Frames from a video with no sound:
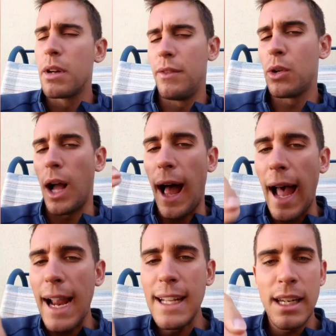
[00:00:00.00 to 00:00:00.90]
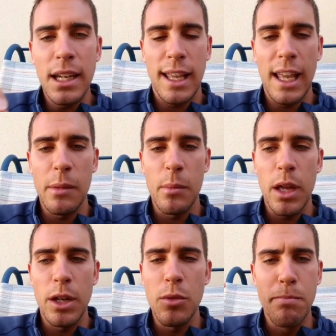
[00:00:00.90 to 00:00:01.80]
But if you're hiding in a
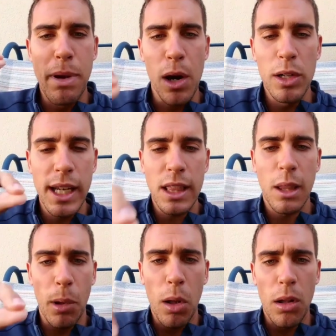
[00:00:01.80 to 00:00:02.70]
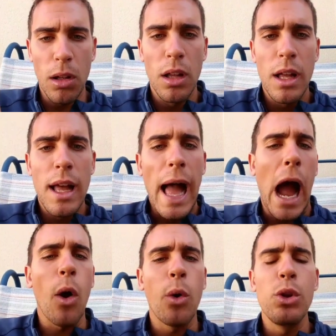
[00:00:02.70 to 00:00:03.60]
game and you barely get the ball,
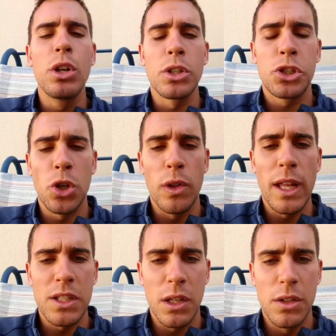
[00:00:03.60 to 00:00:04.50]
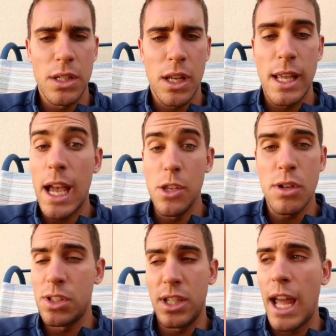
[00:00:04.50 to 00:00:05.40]
how are you going to show that skill set? Yeah,
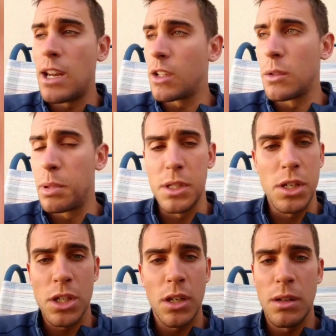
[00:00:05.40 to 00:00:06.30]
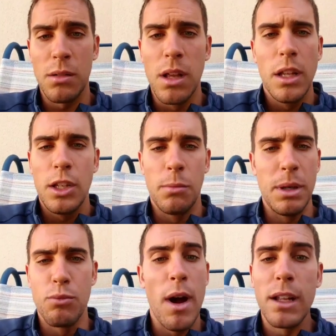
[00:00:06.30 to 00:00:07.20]
you can stand in a good position and, you
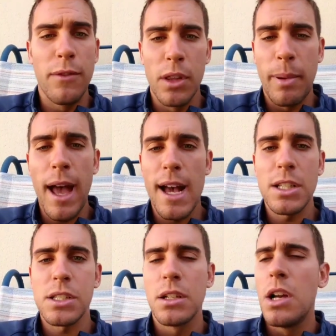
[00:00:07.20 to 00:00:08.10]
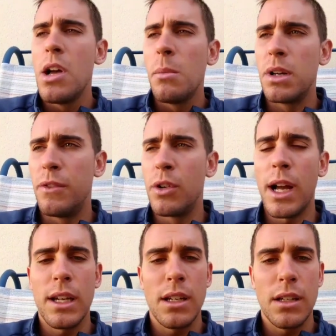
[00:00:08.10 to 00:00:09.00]
know, be ready for the pass. But if
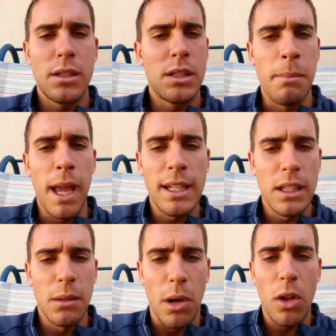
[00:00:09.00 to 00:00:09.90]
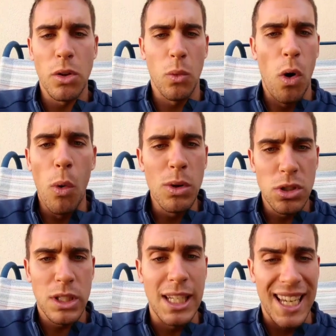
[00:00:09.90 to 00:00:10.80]
you're not demanding the ball or
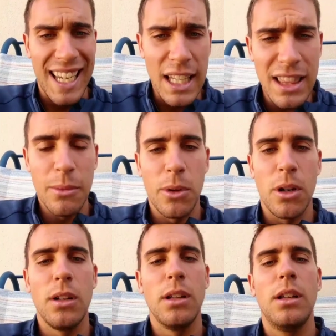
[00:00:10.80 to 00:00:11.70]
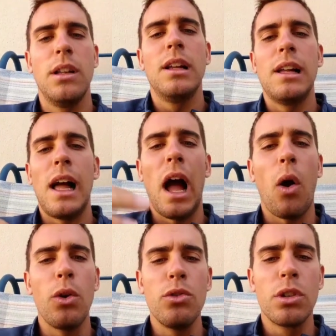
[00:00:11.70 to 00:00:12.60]
always looking to get the ball,
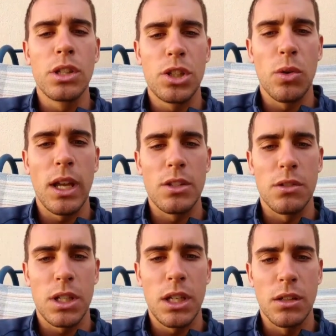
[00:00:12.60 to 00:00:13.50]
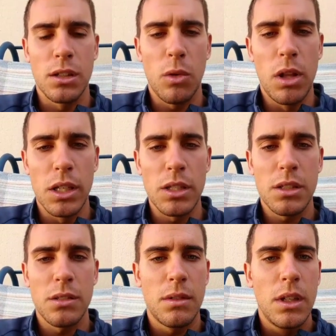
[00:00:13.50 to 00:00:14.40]
how are you going to showcase your skill and qualities?